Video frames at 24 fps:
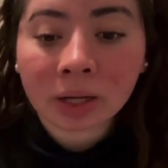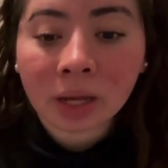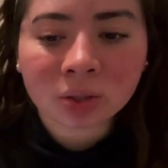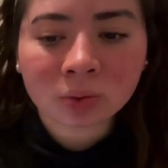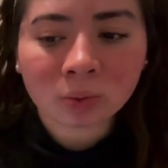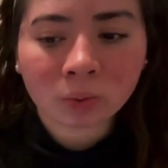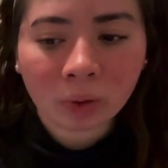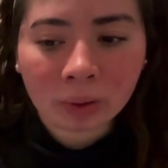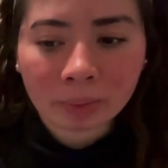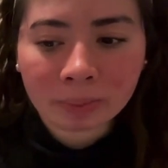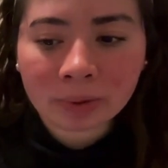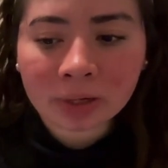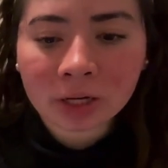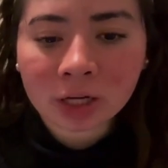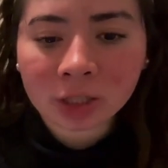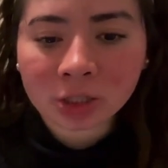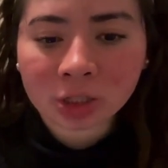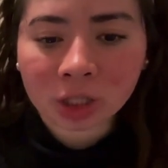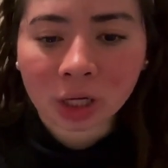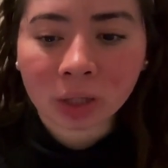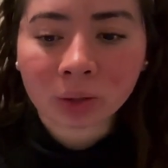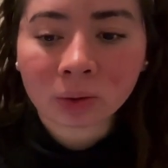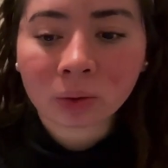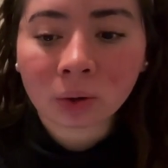It's women in
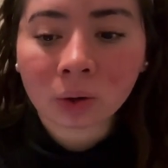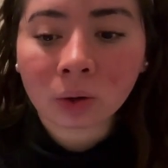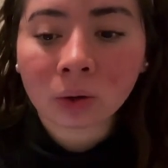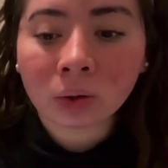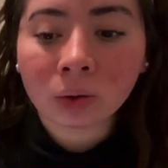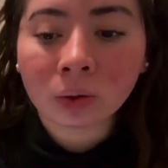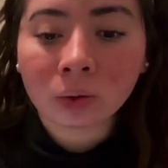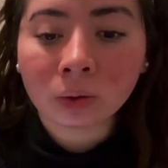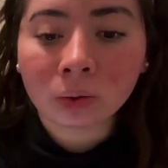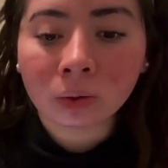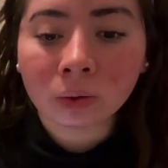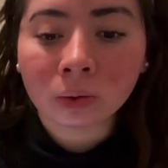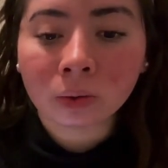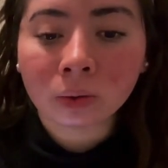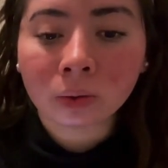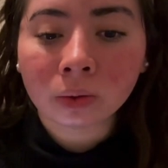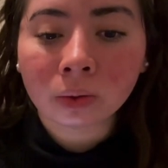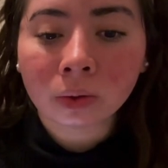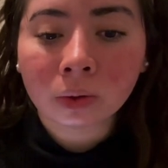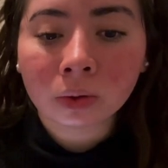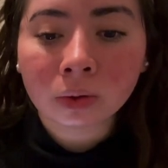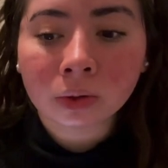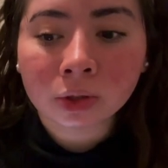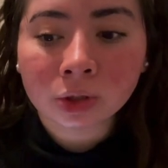general who
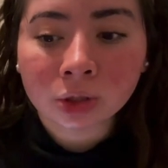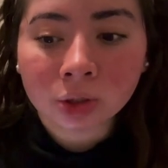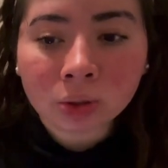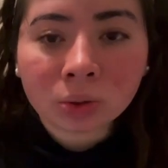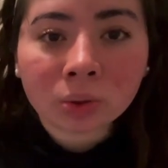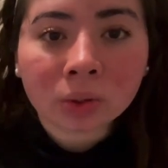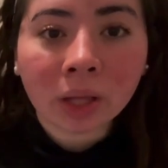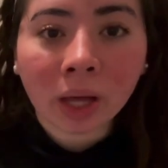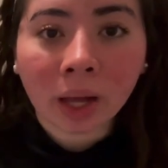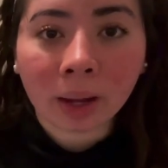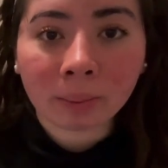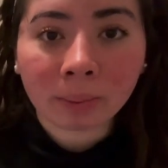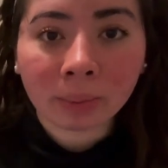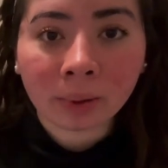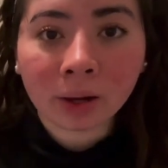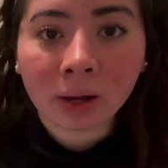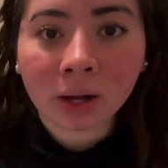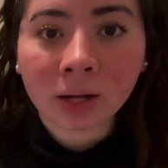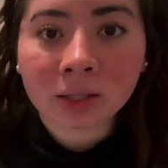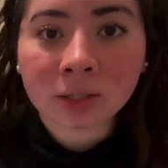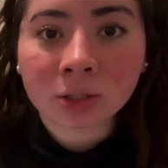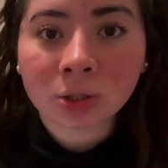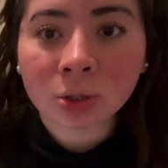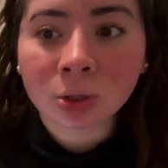do that
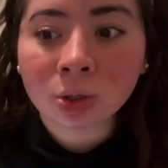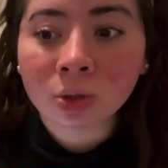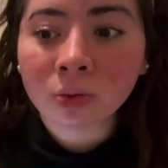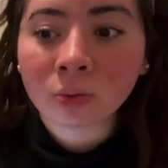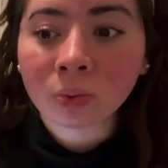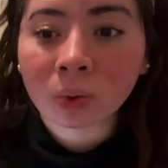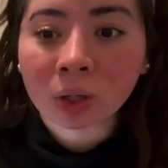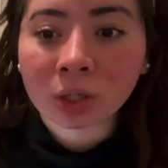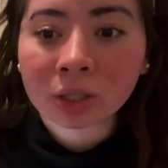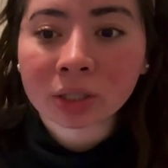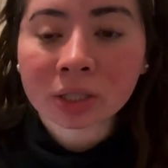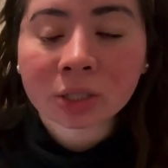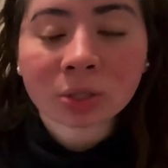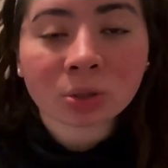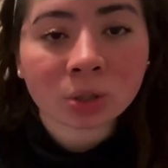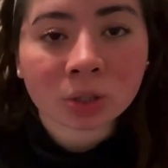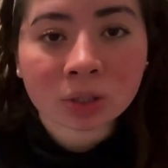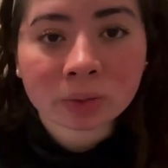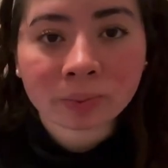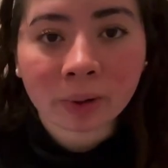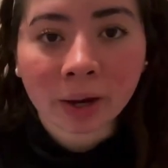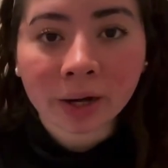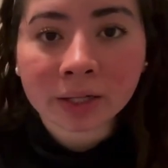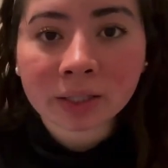because you were
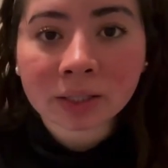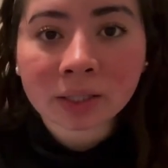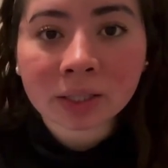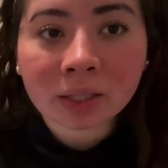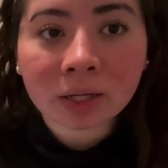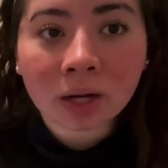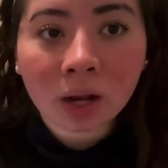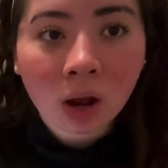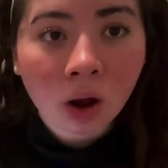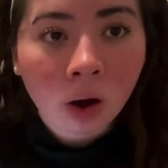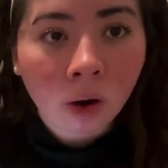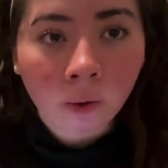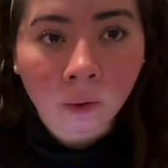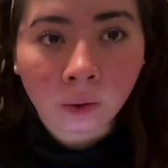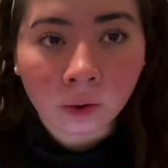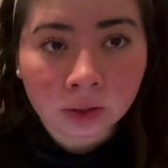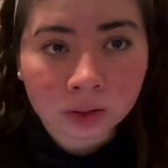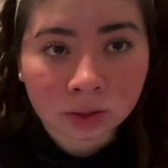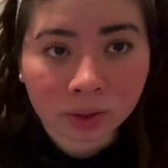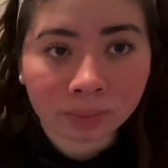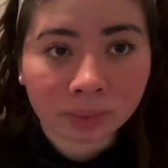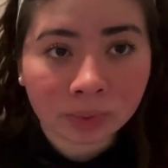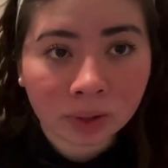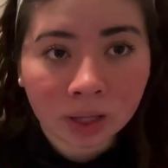disrespected or
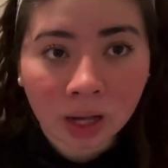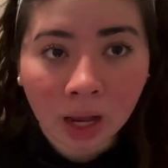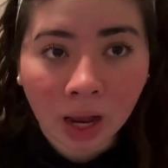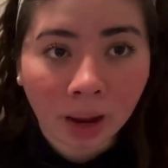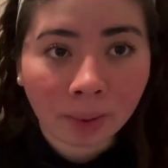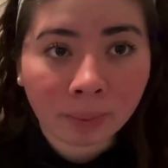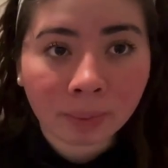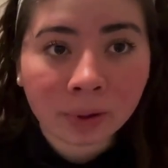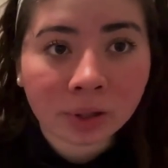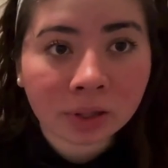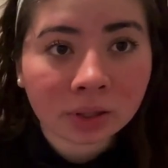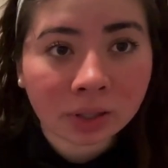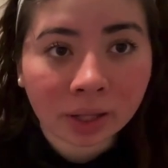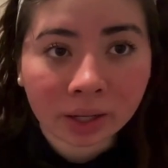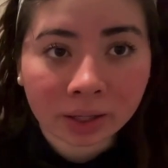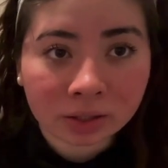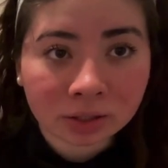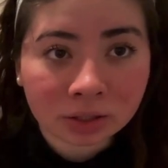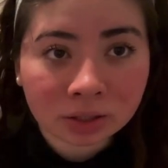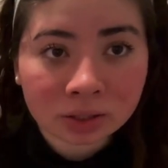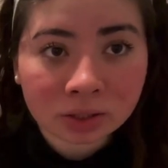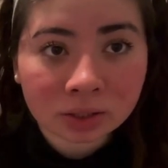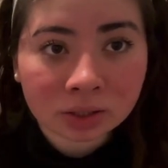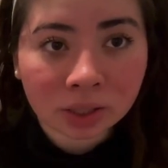something happened that
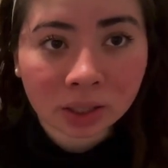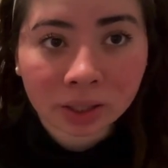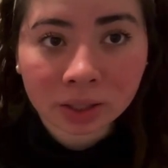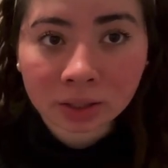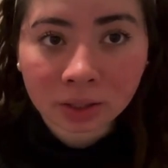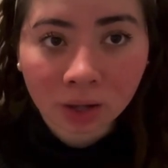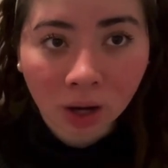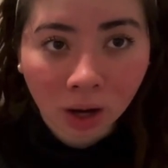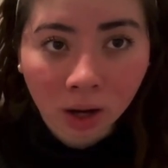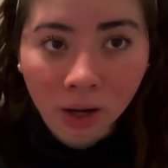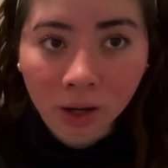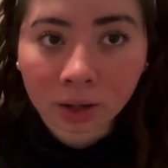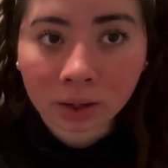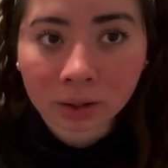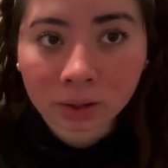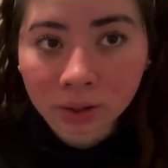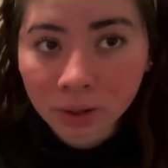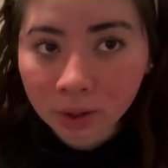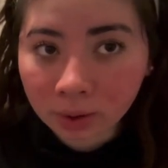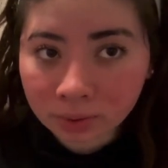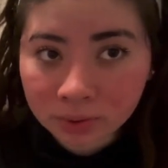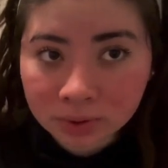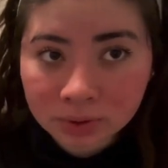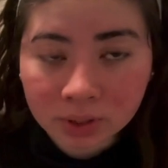just did not
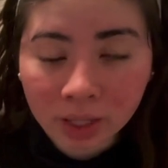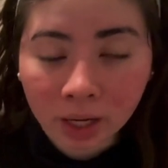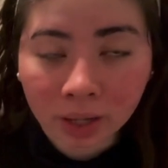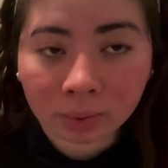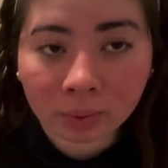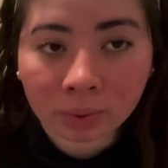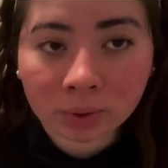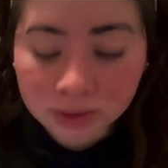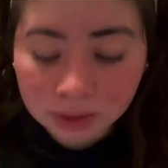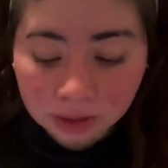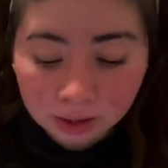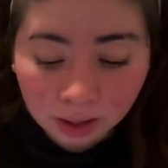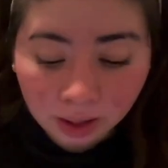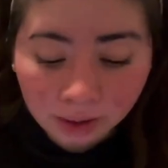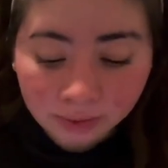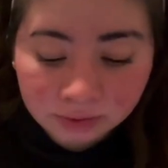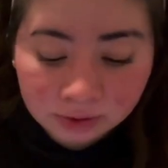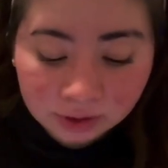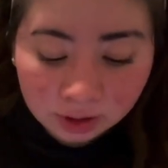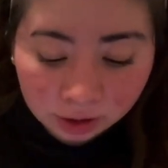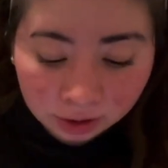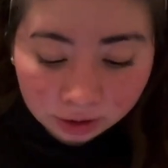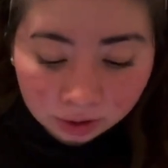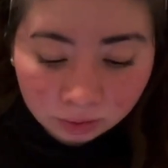coincide with the
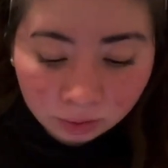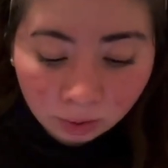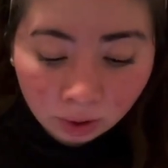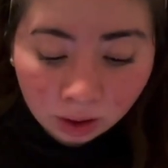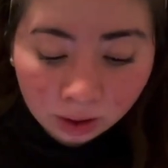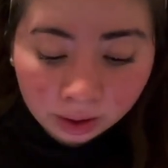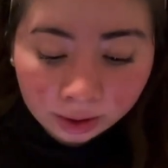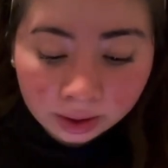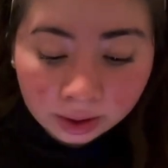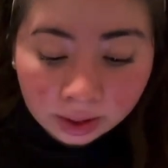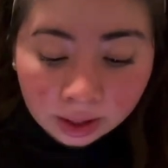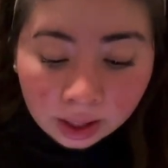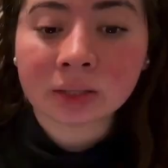lifestyle you want.